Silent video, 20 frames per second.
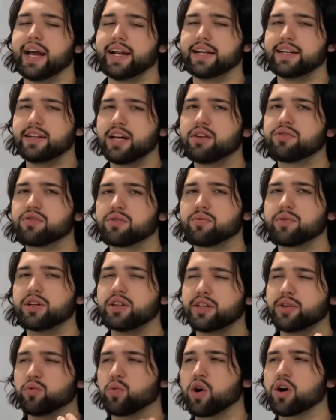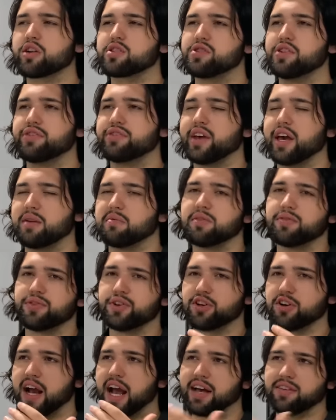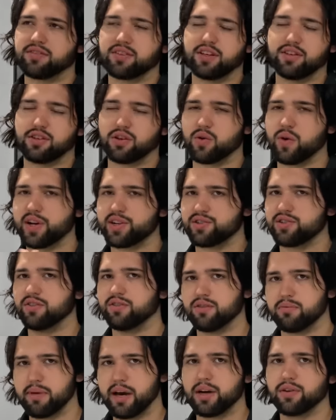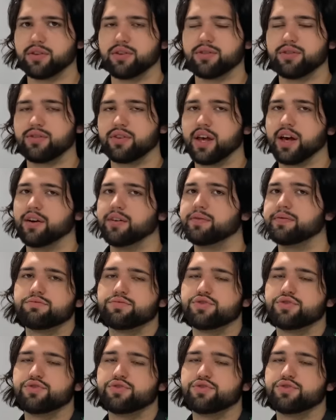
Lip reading: and it doesn't really work the same if you're asking the questions about yourself.